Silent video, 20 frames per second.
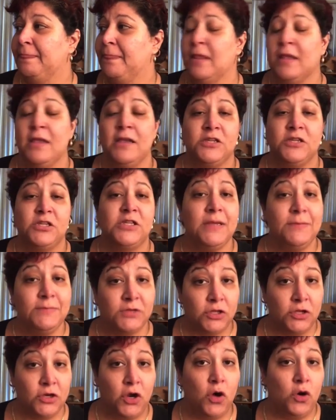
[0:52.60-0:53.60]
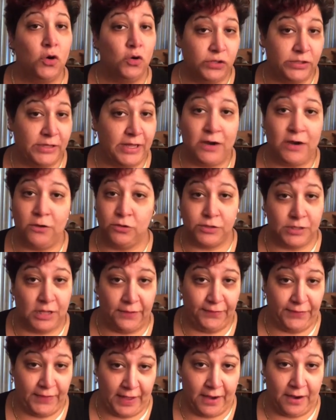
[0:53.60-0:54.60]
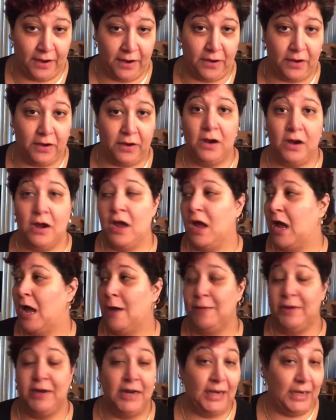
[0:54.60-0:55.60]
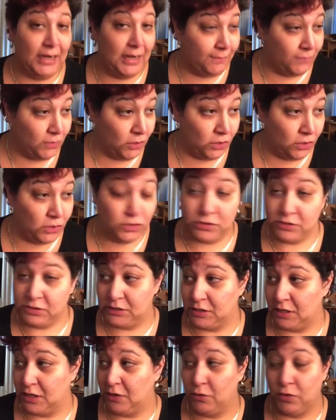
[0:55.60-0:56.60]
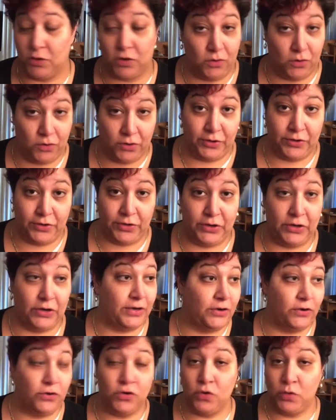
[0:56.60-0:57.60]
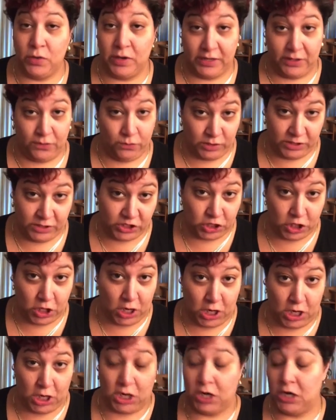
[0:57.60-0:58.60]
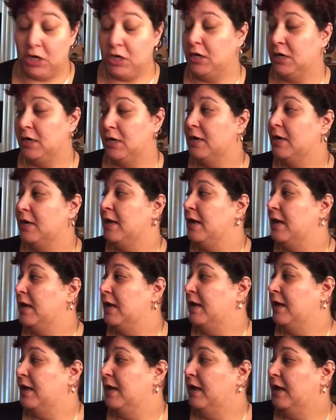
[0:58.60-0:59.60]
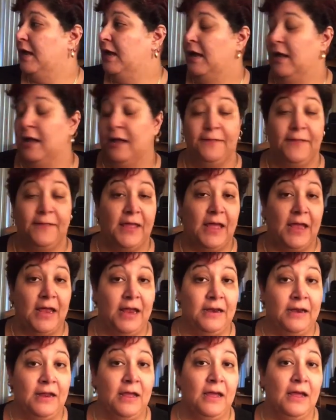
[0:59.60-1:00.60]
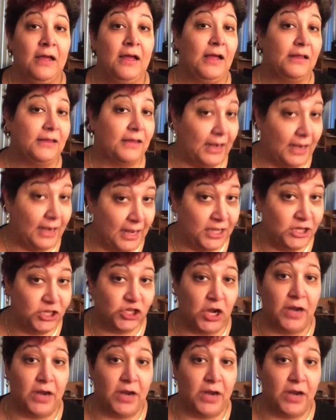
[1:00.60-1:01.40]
she seems to know who's there, who's not there, how many limos were ordered, and who went in which car. And then at the luncheon,